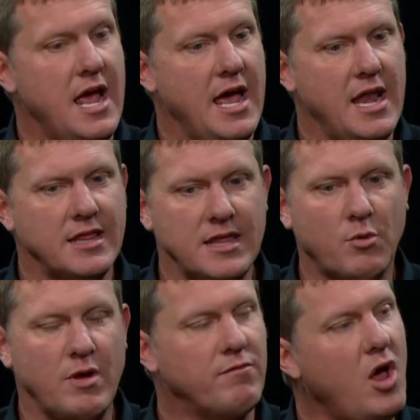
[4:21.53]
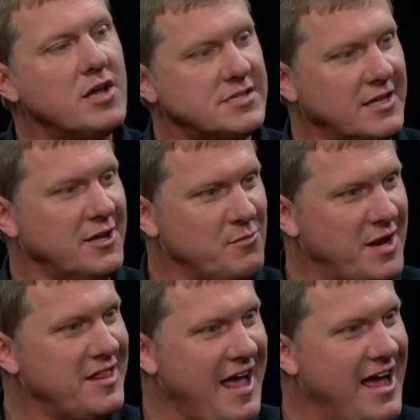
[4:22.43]
And I think we've lost a little
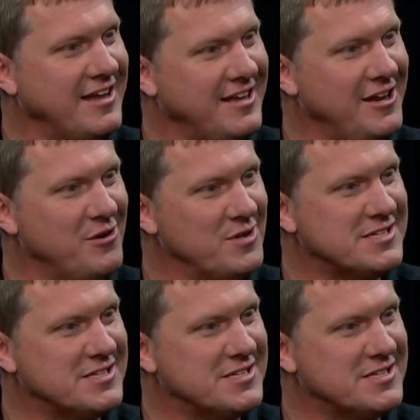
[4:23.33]
bit of that, you know, yeah.